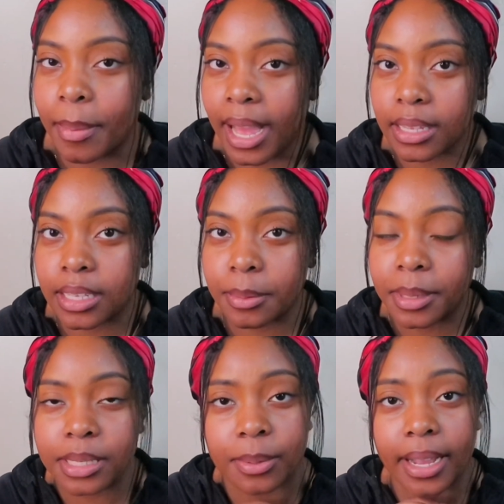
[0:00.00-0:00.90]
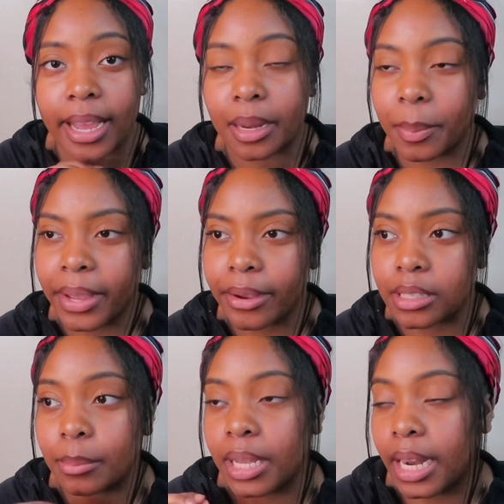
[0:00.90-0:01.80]
back to the place where I got it
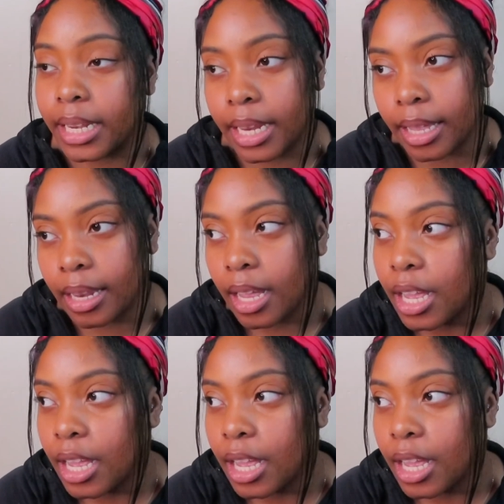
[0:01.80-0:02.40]
pierced, but I didn't.